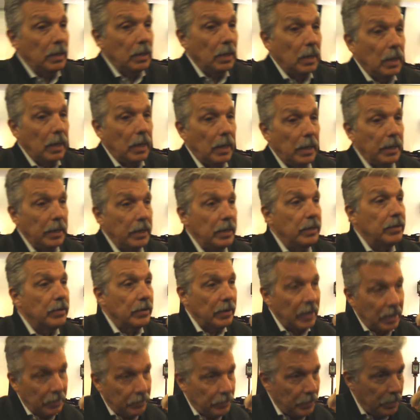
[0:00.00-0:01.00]
to come uh, either
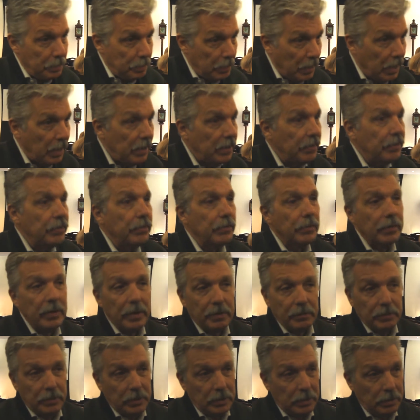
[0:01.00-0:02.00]
in. every month or
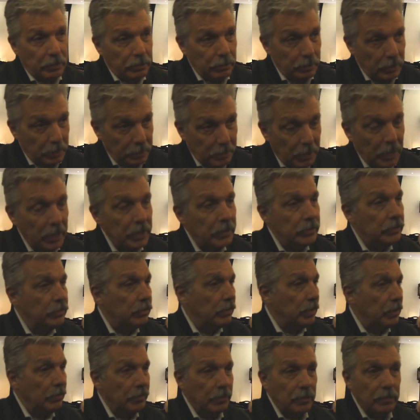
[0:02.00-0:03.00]
every three months
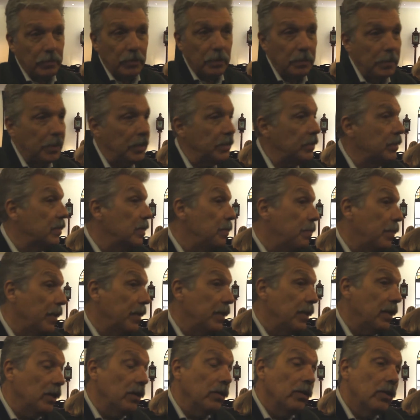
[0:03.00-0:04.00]
or every four months,
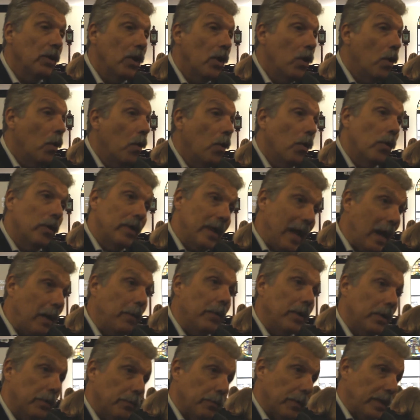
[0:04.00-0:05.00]
depending on
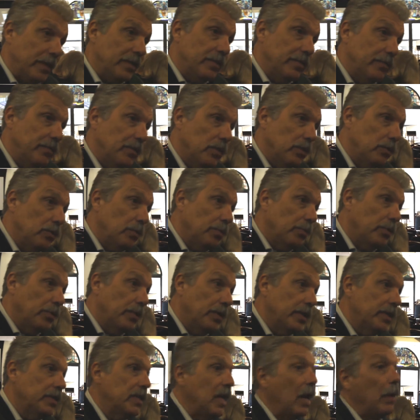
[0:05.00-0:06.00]
how aggressive the
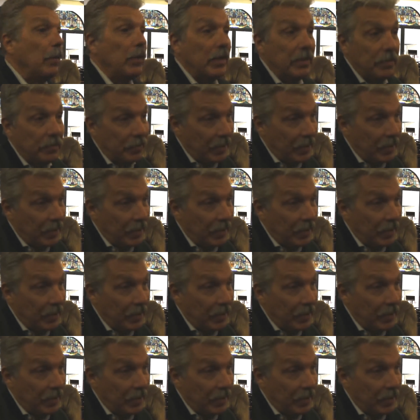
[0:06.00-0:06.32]
tumor is, how yeah.